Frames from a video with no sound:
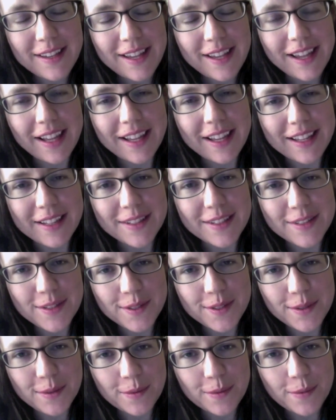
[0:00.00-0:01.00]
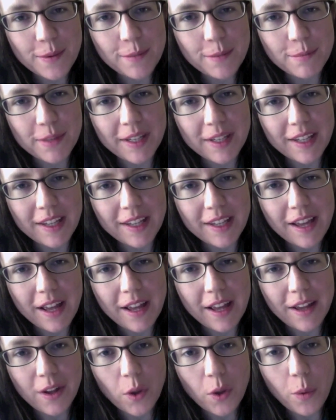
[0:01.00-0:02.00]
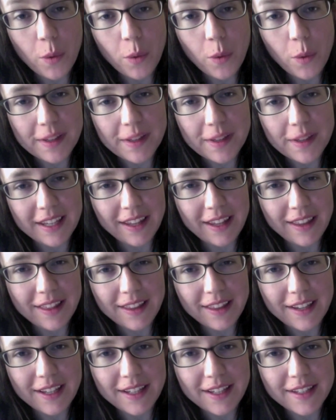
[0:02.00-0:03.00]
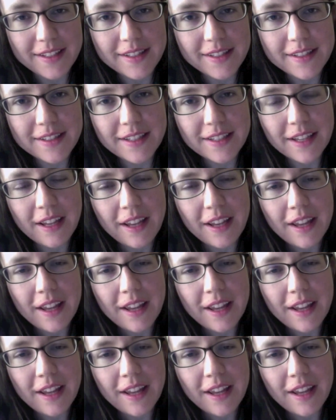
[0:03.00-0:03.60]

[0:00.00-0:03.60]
and to be openly atheist.